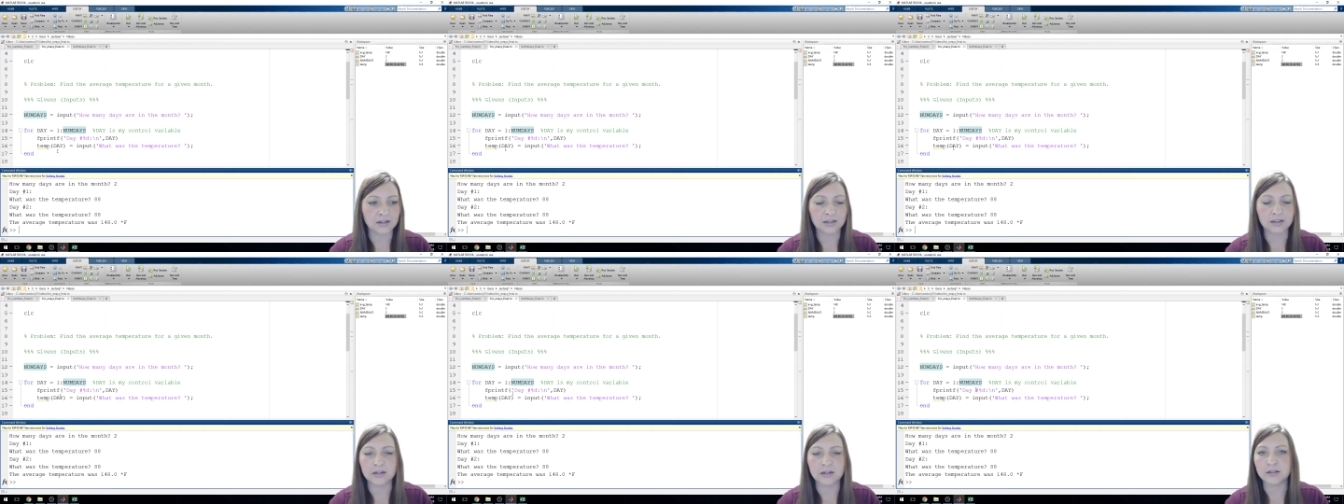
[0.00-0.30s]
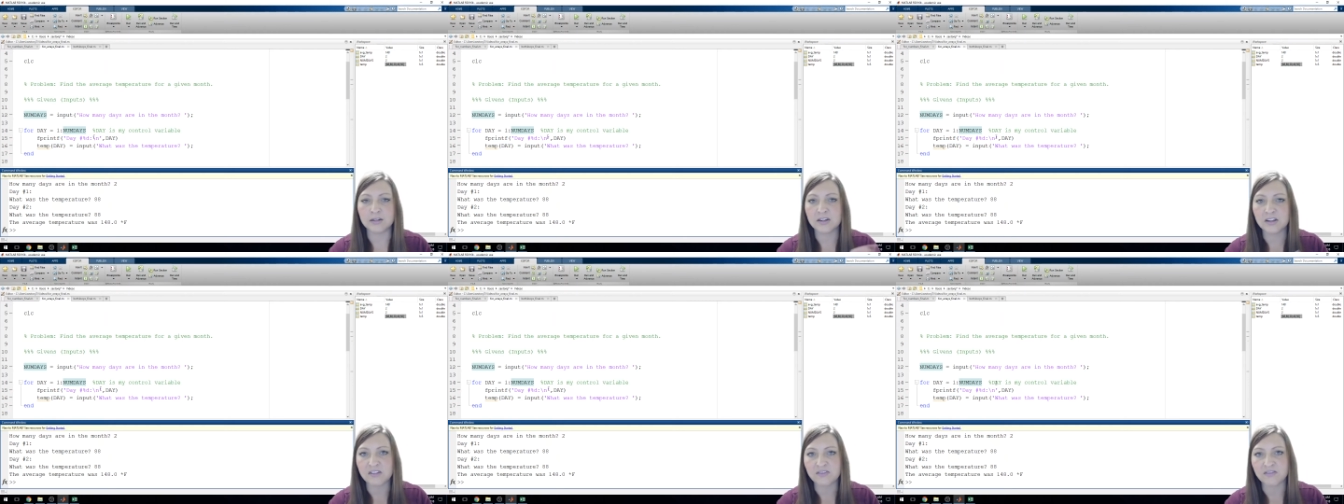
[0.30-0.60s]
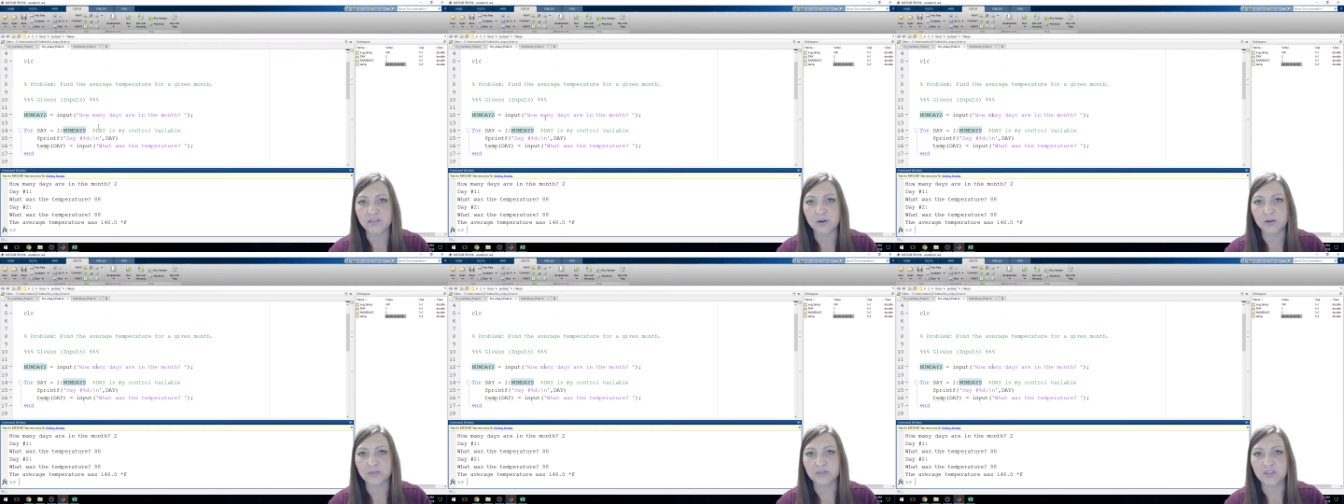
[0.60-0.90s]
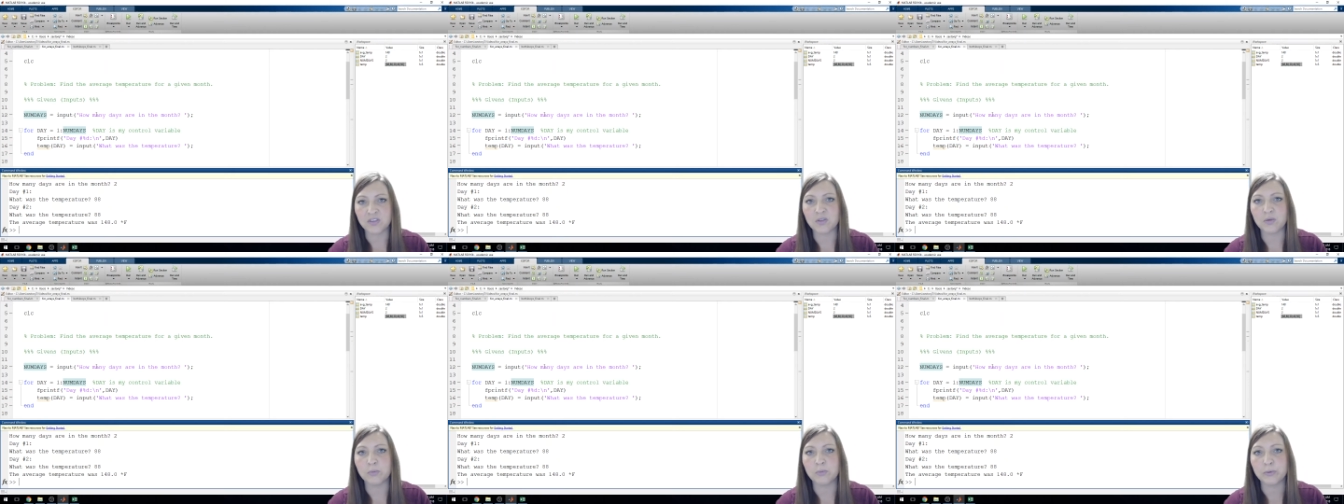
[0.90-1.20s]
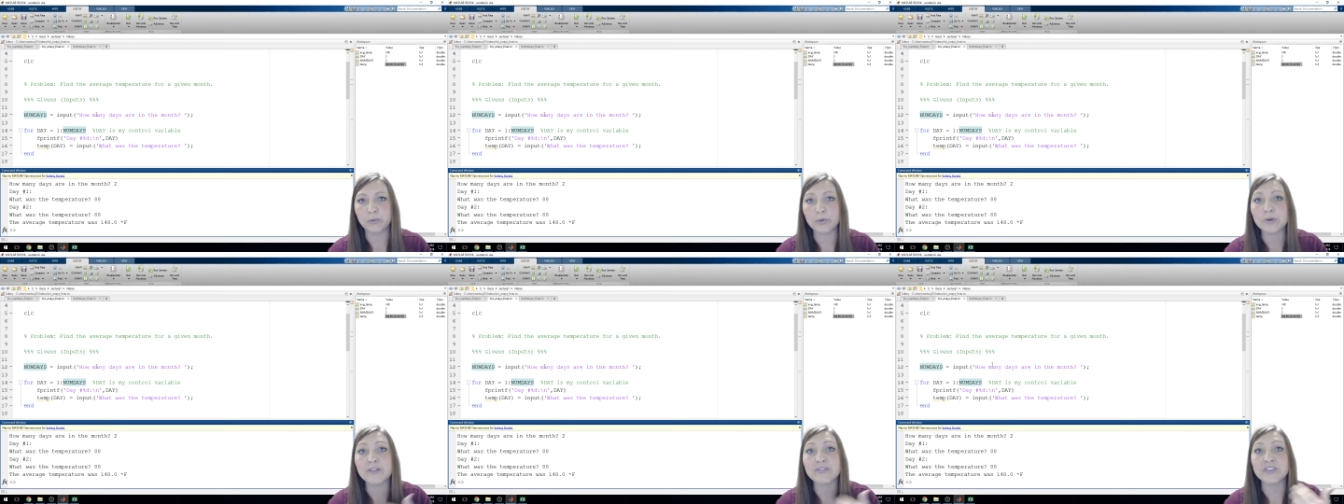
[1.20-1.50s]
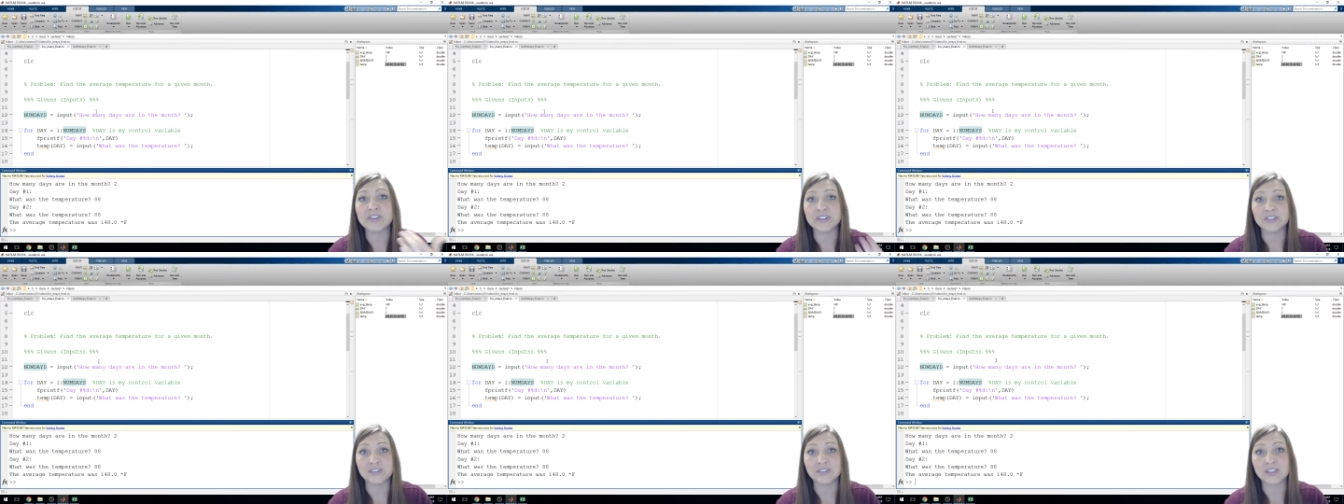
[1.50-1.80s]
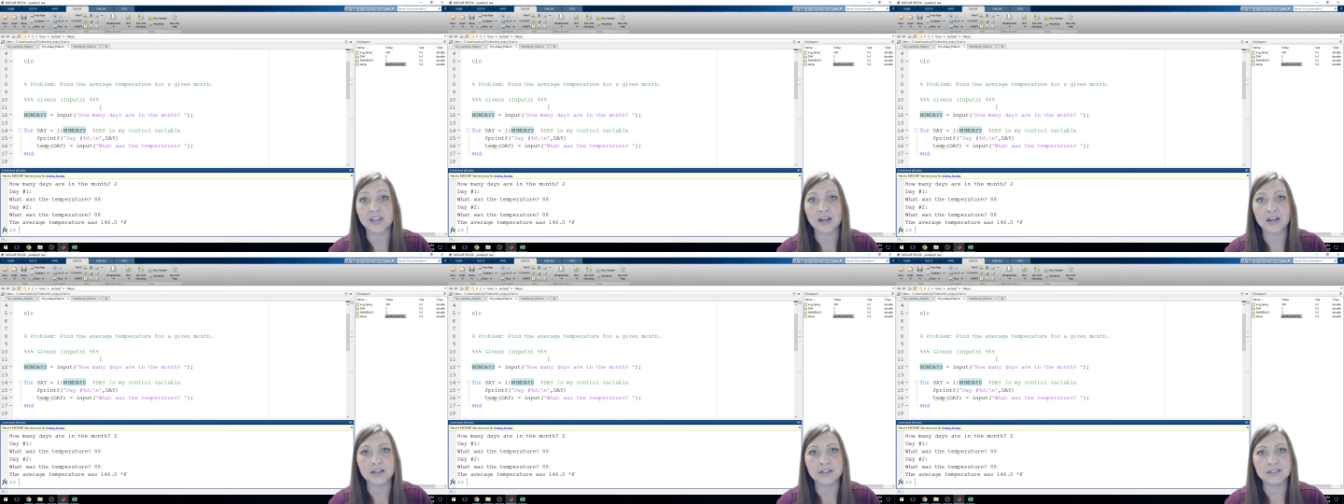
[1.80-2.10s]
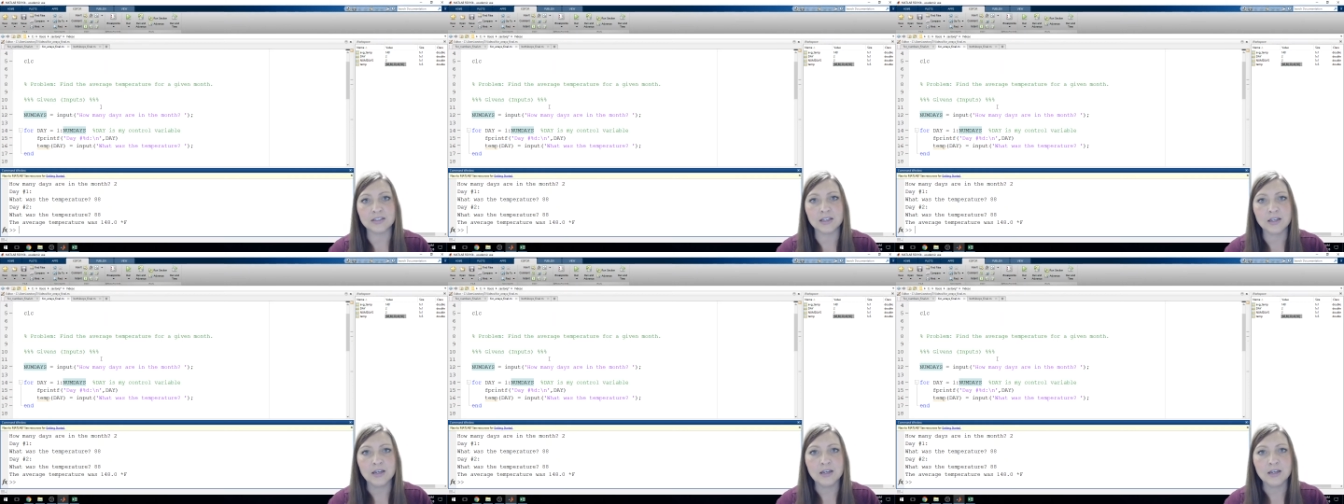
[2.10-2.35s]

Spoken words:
going to default to the previous size.